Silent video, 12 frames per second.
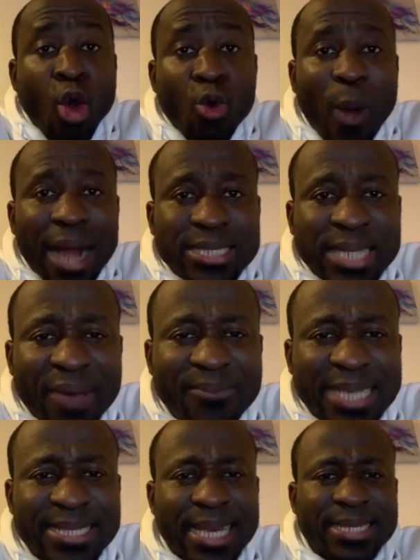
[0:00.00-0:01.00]

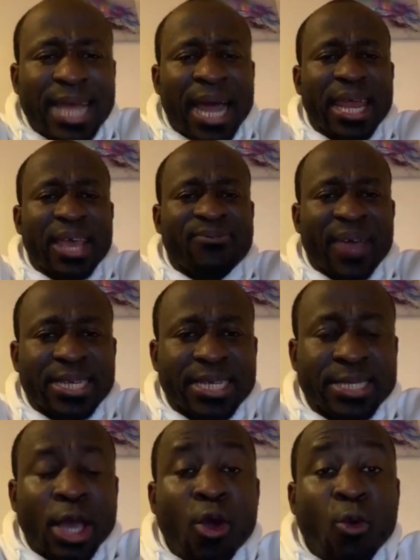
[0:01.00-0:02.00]
Whatever satanic verdict,